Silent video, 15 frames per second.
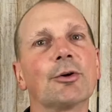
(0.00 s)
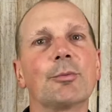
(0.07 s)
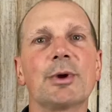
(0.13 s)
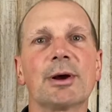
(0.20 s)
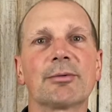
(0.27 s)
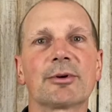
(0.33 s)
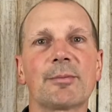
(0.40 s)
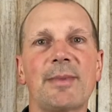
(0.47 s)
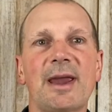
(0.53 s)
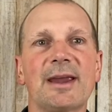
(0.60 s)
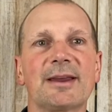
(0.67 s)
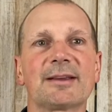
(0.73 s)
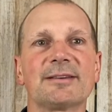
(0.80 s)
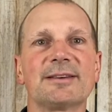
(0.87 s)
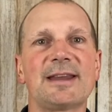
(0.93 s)
be able to
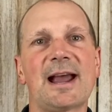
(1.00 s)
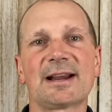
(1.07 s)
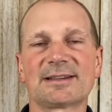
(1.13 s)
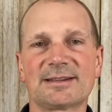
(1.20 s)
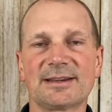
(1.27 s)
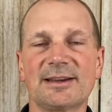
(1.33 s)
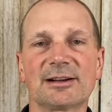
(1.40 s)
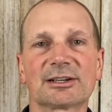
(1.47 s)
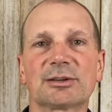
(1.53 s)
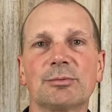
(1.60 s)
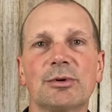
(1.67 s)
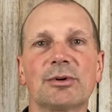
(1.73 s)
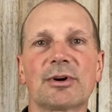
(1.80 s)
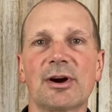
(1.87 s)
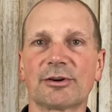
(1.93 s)
make
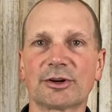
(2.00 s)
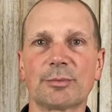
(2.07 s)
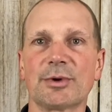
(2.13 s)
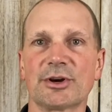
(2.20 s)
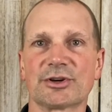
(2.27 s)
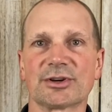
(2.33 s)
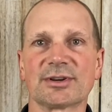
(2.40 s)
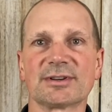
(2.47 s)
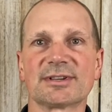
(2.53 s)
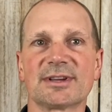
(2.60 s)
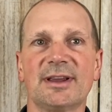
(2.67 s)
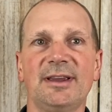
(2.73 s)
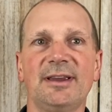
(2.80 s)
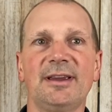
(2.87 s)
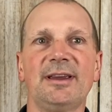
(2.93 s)
tax-deductible contributions
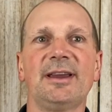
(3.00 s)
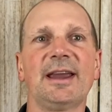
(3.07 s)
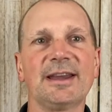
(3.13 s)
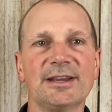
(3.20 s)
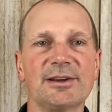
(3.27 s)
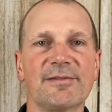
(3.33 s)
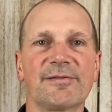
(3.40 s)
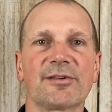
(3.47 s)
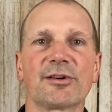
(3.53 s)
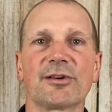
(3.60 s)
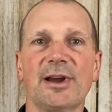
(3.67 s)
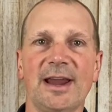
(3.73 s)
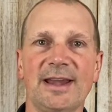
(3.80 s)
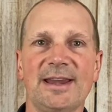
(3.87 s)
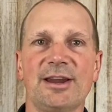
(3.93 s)
and defer
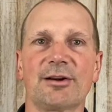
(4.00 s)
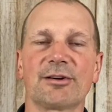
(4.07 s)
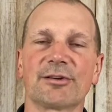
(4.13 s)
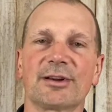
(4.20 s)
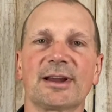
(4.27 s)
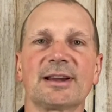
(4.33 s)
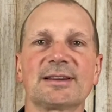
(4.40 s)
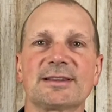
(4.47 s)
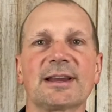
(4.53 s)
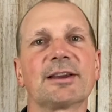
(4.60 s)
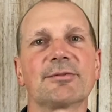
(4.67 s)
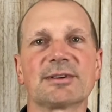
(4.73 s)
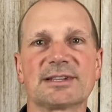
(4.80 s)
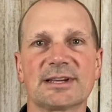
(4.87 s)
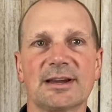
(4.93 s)
any earnings that you
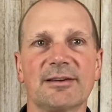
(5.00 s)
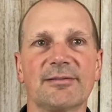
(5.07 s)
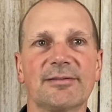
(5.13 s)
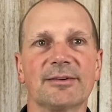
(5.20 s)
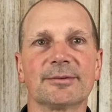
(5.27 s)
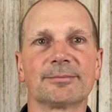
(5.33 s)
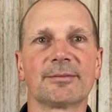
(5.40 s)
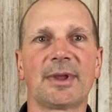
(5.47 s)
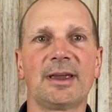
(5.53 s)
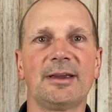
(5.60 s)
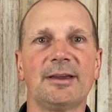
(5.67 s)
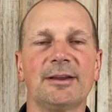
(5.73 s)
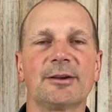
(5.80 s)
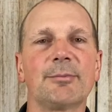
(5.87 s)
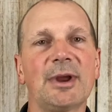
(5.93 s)
receive.
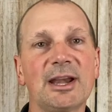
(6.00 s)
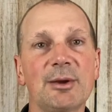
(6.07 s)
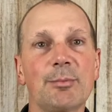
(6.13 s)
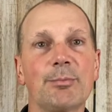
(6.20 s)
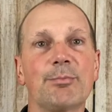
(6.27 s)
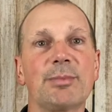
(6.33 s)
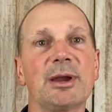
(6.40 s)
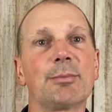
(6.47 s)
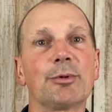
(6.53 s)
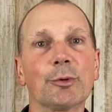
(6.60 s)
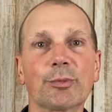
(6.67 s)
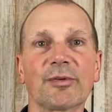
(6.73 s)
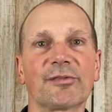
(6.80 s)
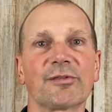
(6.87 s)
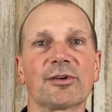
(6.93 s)
Many people
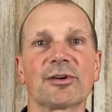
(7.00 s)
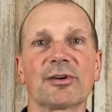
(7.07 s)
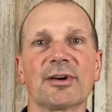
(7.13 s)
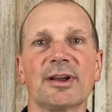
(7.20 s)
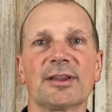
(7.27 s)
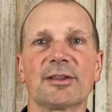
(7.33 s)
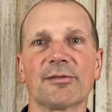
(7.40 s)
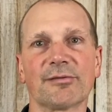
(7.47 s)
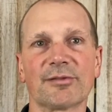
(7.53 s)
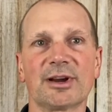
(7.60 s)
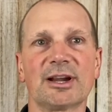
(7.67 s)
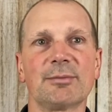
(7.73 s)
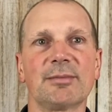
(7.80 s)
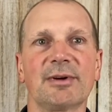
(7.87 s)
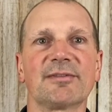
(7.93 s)
prefer the
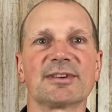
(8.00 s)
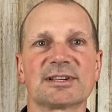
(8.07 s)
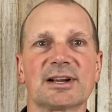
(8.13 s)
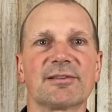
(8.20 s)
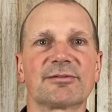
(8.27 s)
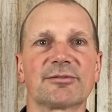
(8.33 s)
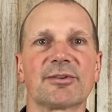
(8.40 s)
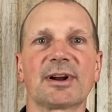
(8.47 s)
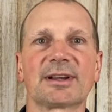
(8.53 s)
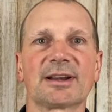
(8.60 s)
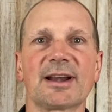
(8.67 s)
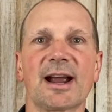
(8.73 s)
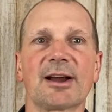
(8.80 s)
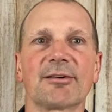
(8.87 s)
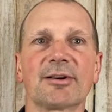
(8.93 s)
freedom of a self-directed
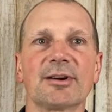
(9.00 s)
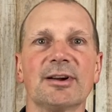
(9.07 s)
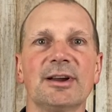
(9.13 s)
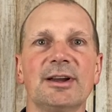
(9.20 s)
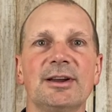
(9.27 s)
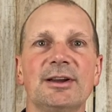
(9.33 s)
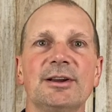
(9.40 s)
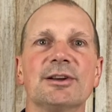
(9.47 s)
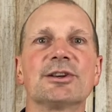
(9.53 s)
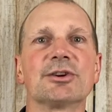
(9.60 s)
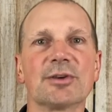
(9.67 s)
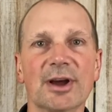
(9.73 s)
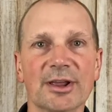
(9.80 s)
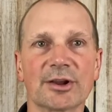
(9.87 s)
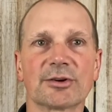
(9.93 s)
IRA to
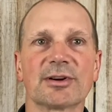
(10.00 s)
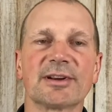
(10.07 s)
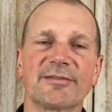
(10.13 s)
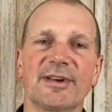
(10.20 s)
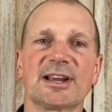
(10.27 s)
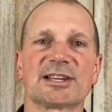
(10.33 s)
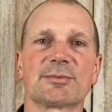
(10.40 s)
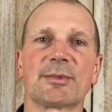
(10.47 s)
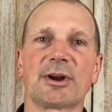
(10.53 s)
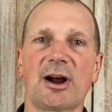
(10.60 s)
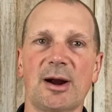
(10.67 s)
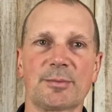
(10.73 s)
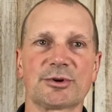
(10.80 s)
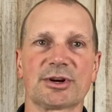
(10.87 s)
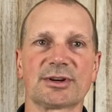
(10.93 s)
other investment
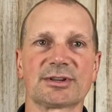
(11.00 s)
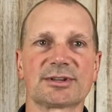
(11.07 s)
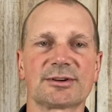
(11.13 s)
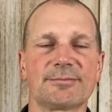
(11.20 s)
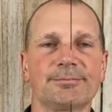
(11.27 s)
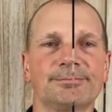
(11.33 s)
options.